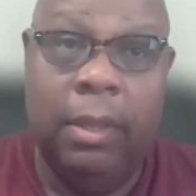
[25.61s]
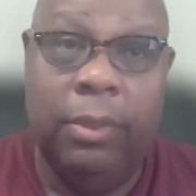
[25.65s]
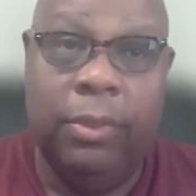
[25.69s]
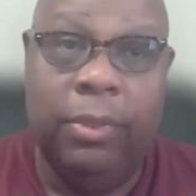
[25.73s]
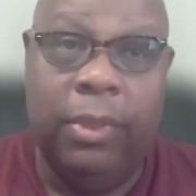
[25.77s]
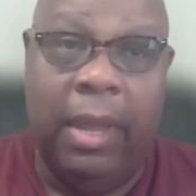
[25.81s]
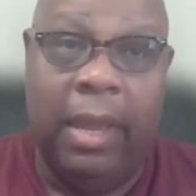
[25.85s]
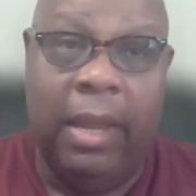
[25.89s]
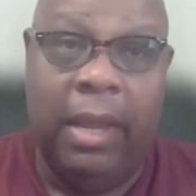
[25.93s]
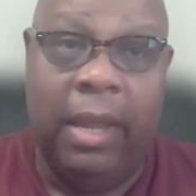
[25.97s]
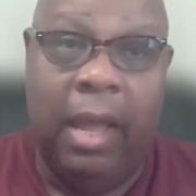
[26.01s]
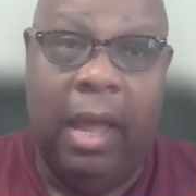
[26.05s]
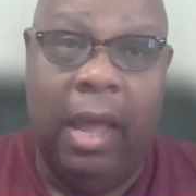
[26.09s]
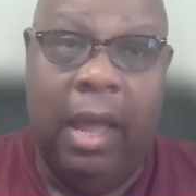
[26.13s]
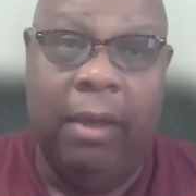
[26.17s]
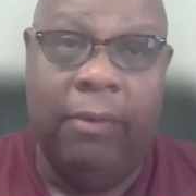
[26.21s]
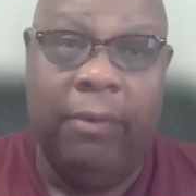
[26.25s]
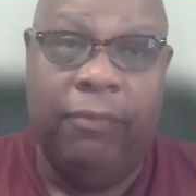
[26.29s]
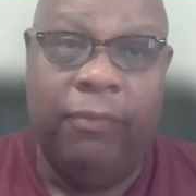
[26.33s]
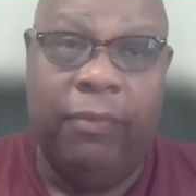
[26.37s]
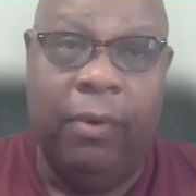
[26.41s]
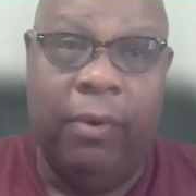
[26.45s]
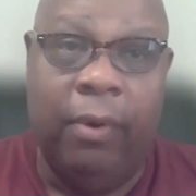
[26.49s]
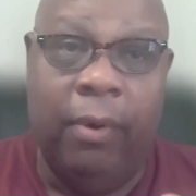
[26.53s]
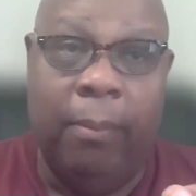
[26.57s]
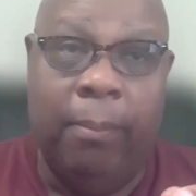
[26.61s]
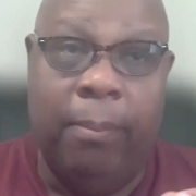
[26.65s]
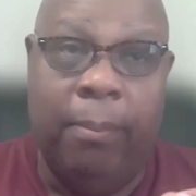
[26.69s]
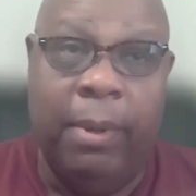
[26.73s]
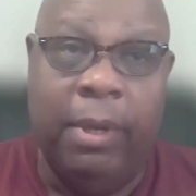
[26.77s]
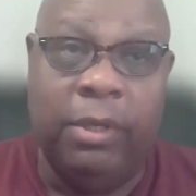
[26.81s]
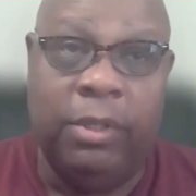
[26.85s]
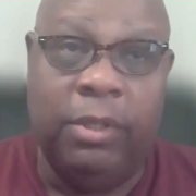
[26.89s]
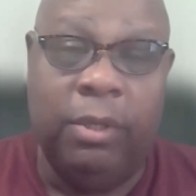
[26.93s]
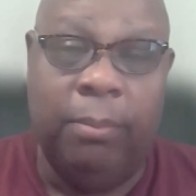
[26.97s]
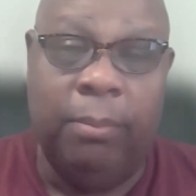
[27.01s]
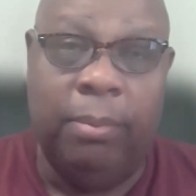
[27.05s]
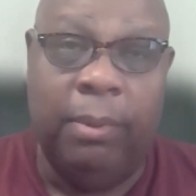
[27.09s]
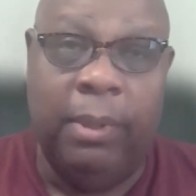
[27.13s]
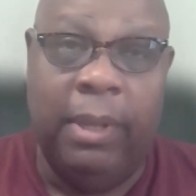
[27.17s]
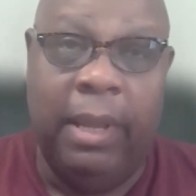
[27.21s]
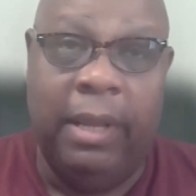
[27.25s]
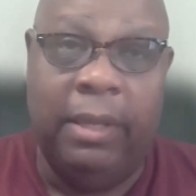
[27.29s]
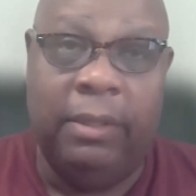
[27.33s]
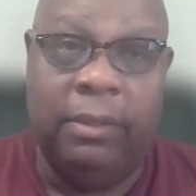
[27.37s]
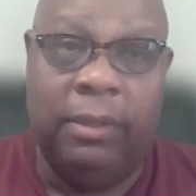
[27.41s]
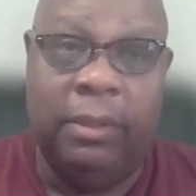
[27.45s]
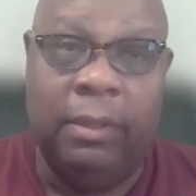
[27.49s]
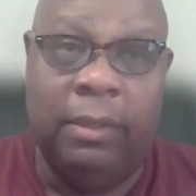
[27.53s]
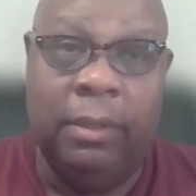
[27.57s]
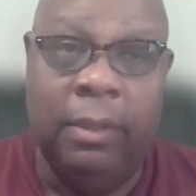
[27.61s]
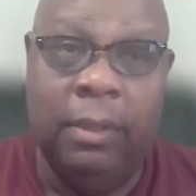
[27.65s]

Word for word: Thank God for Bishop Blake,